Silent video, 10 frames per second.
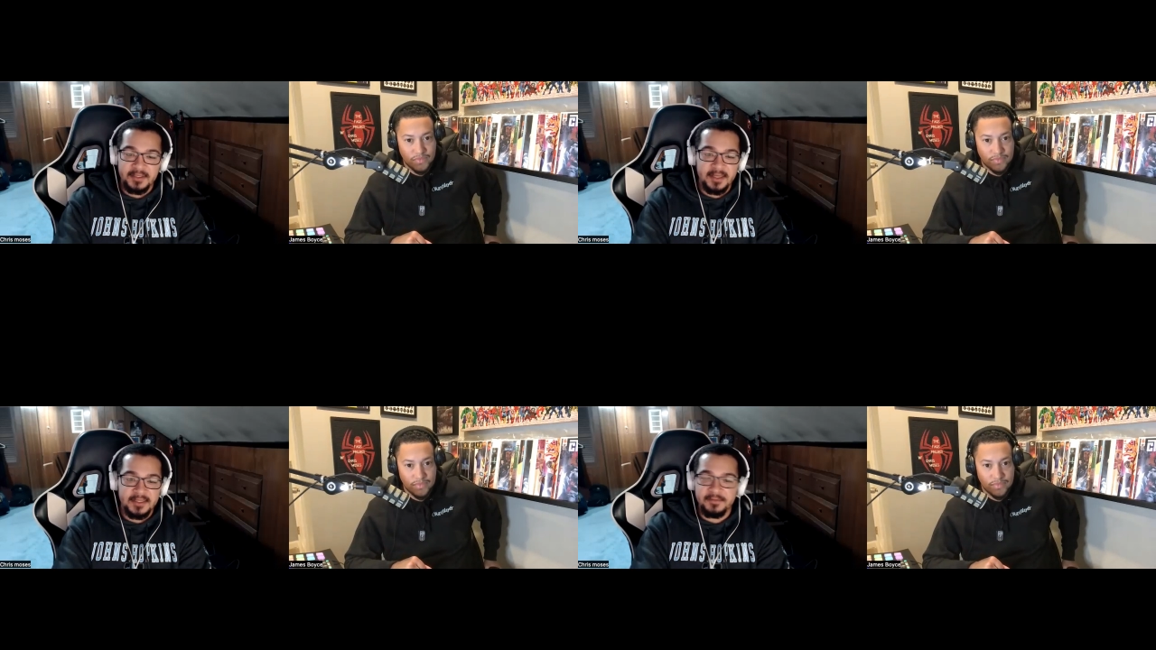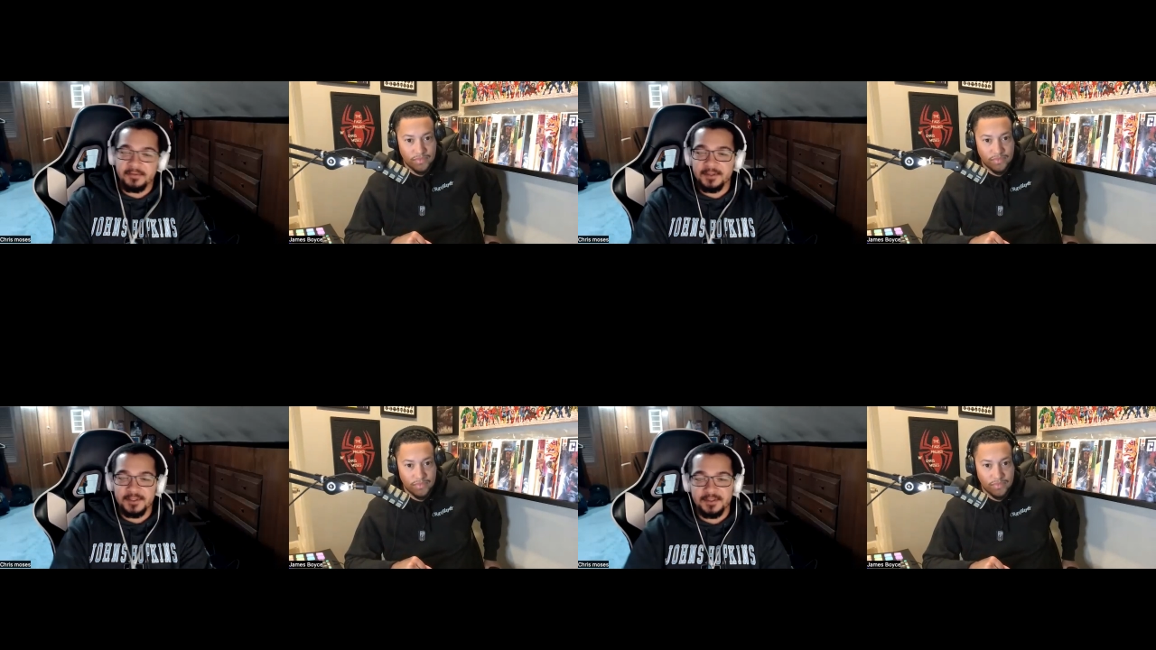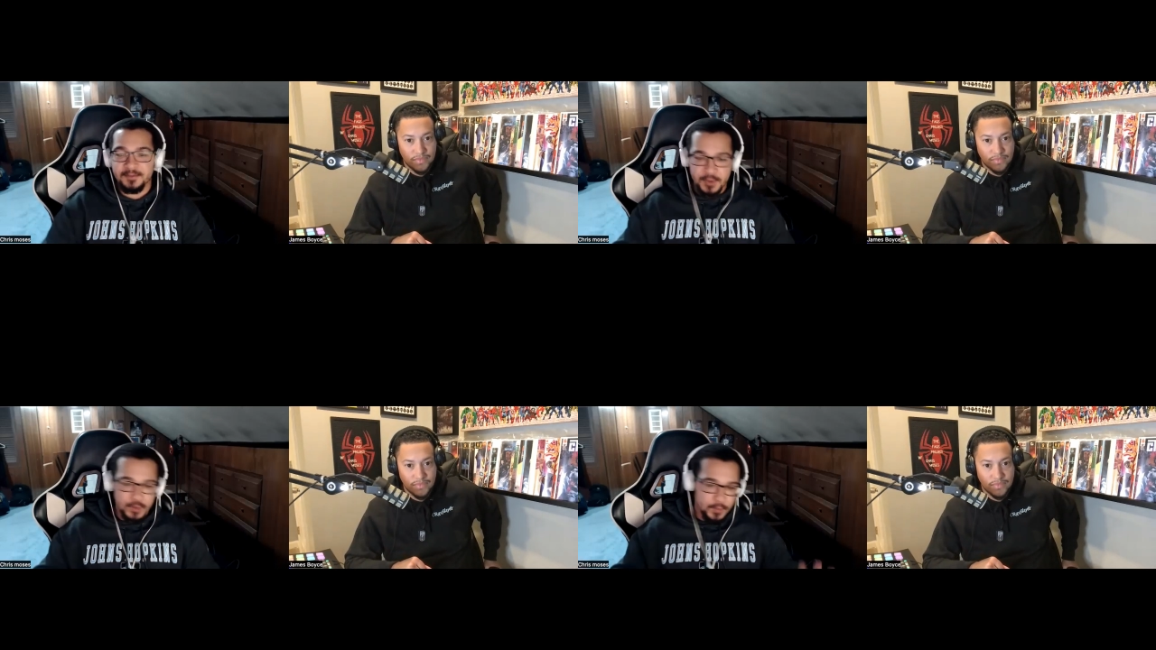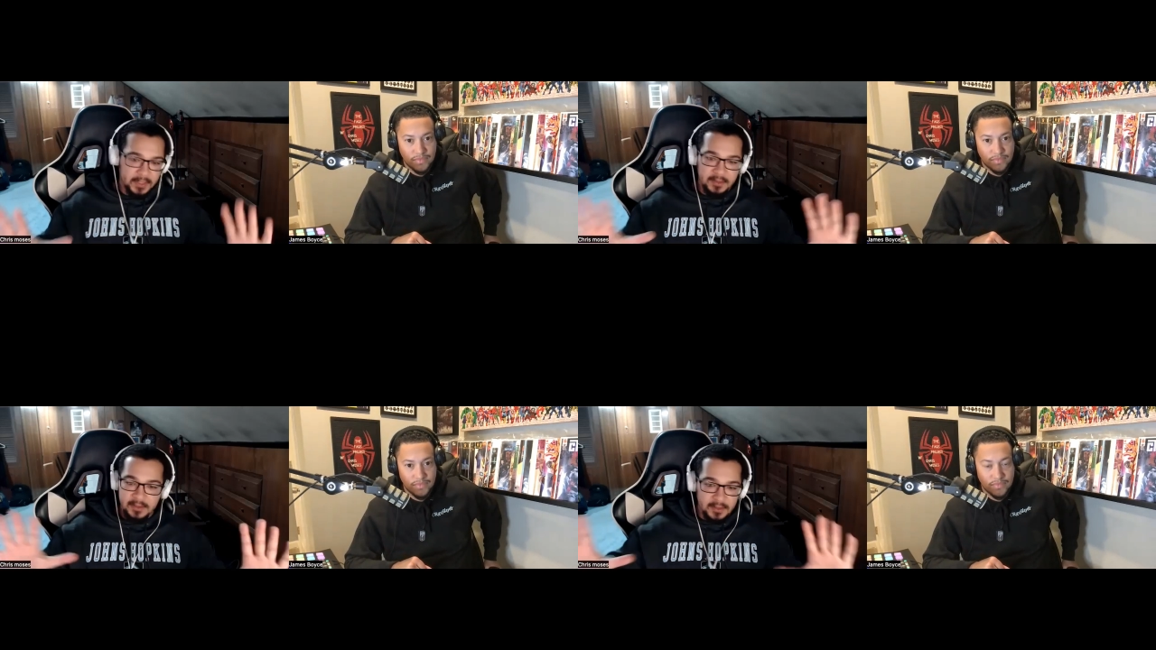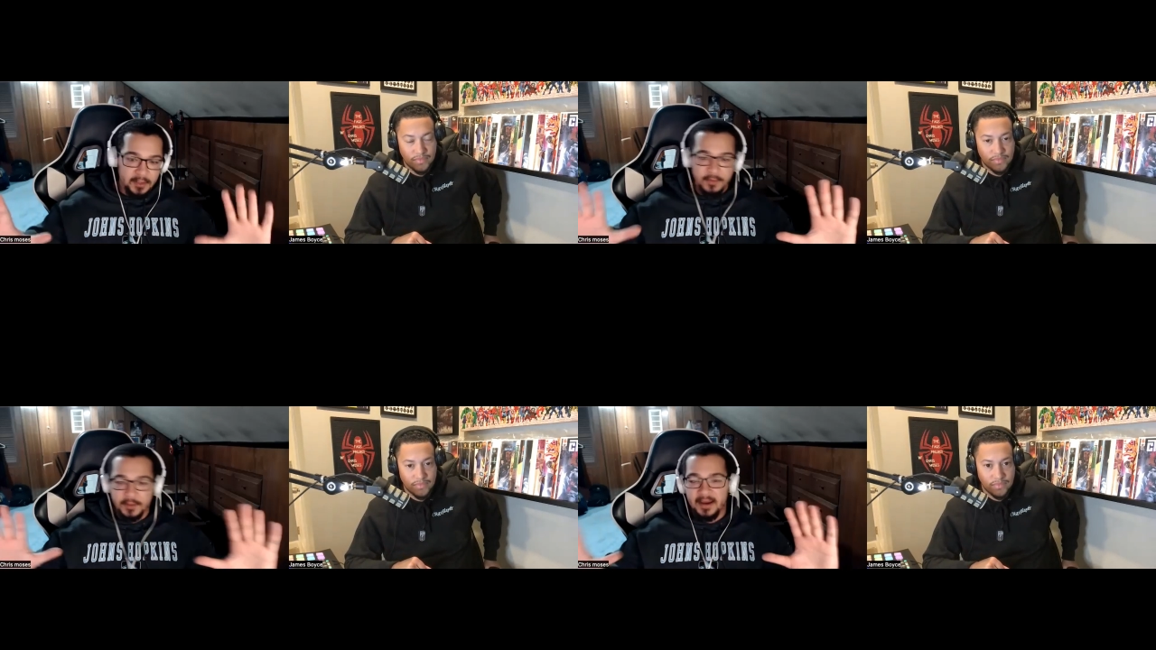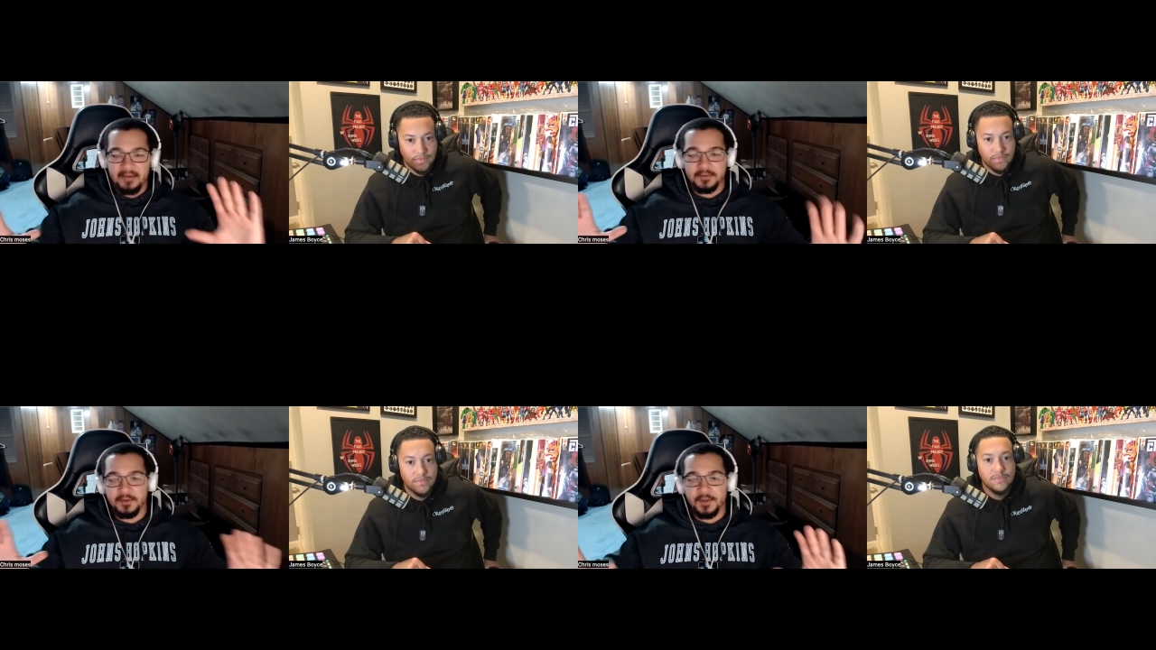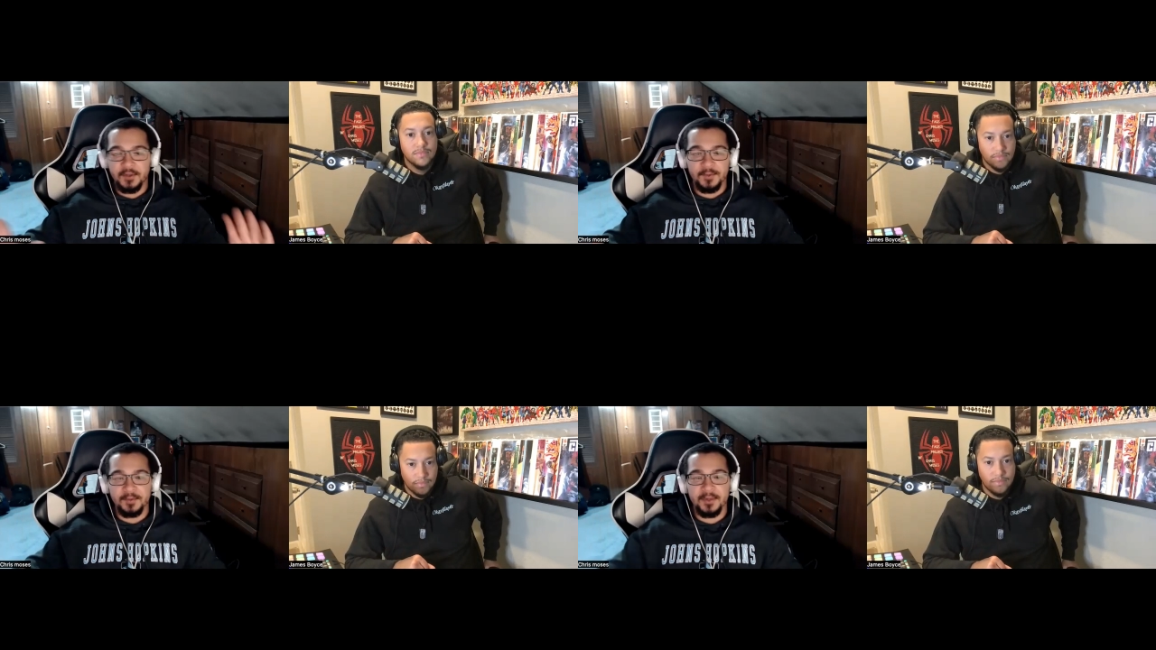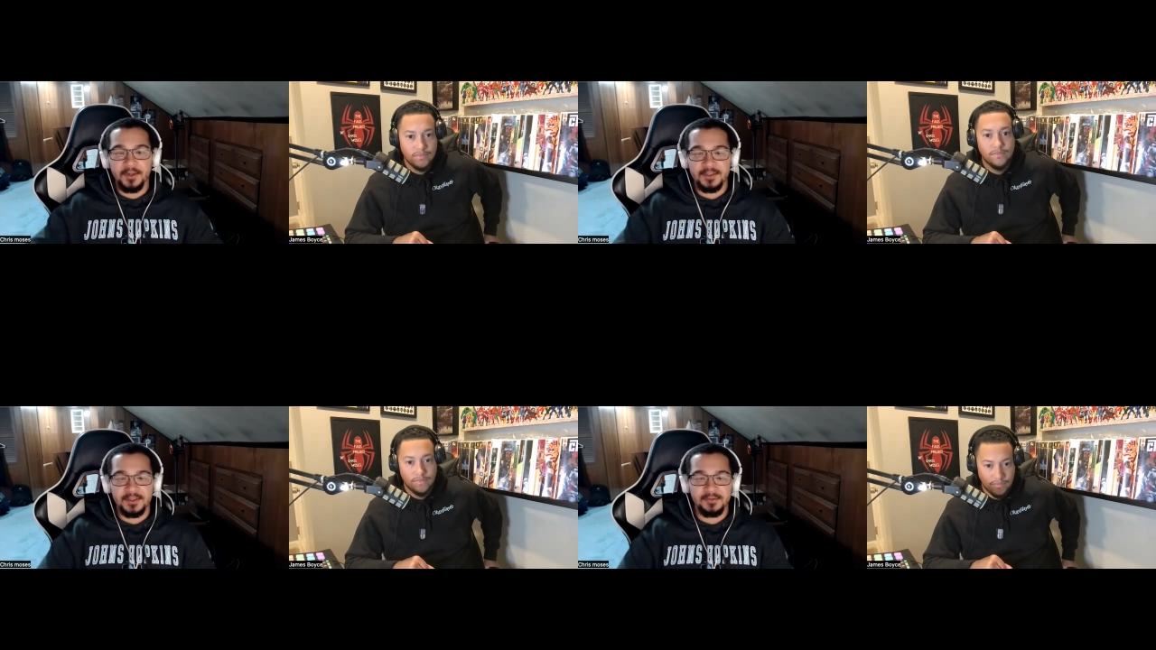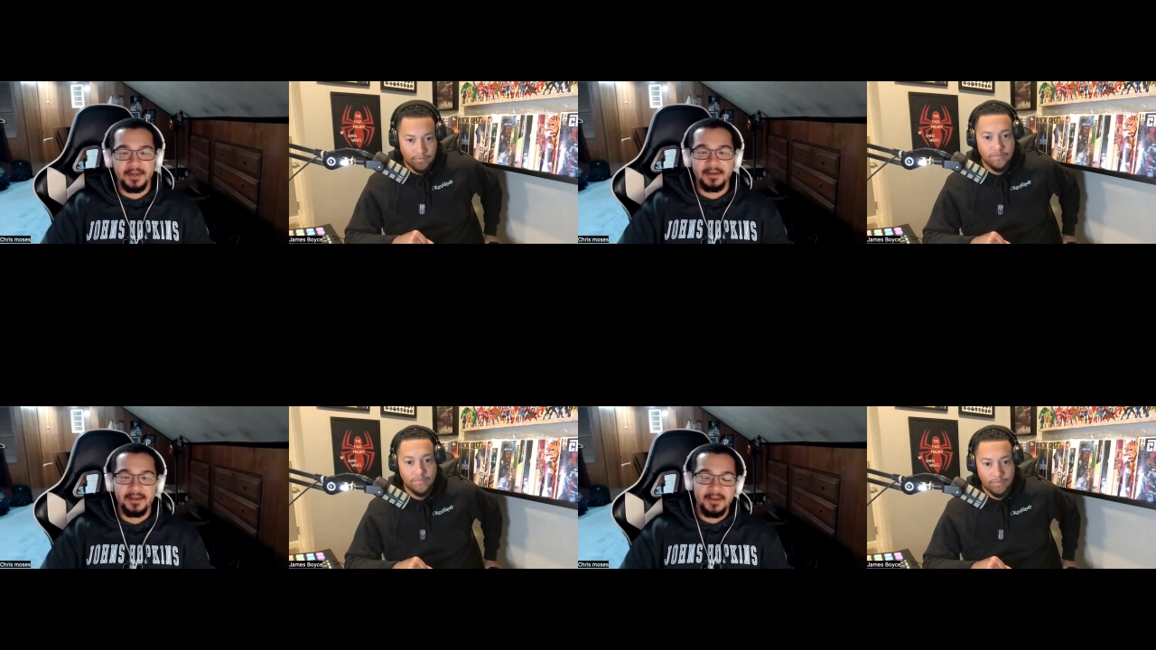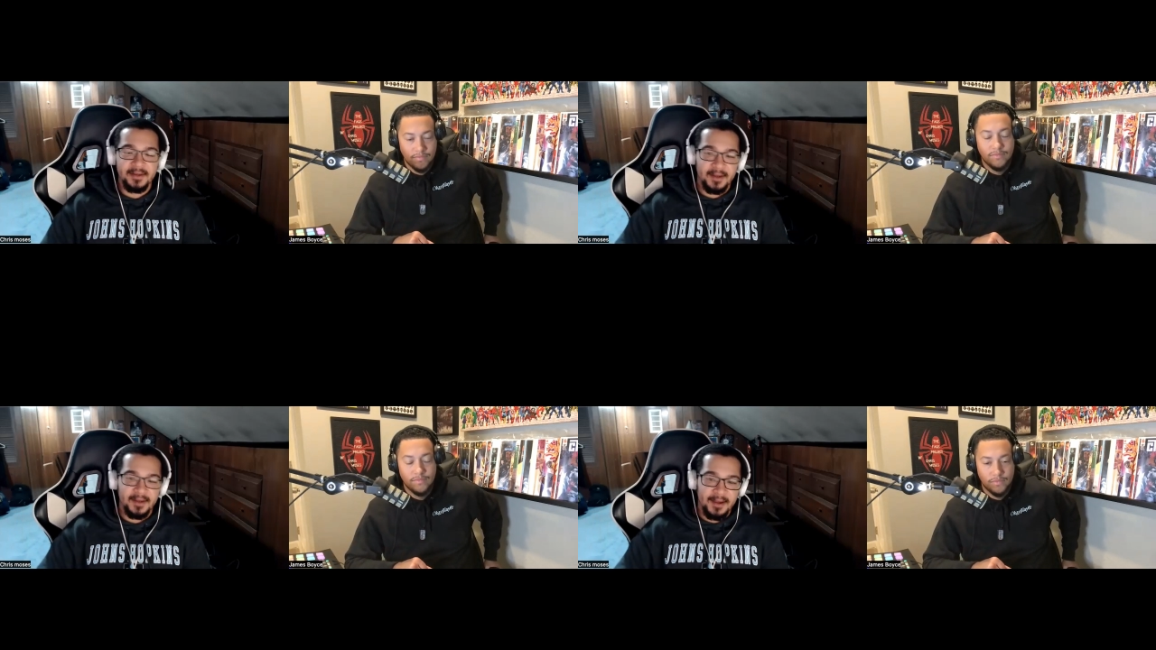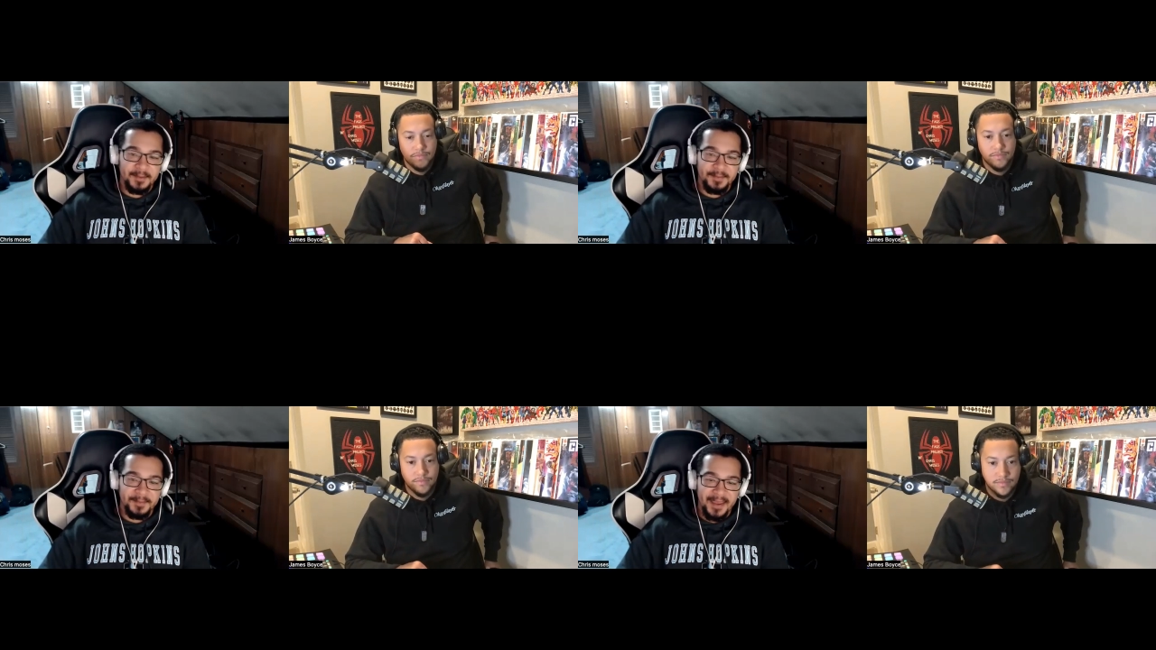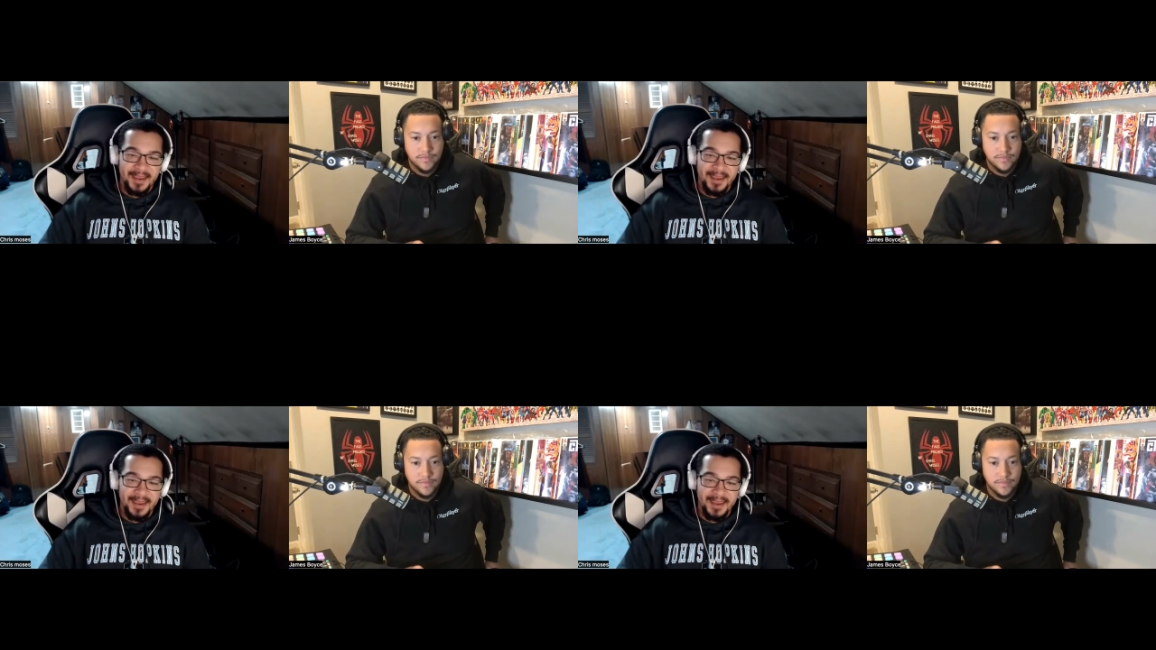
Speaker 1: a difference between you know your avatar and your real person right mm-hmm. um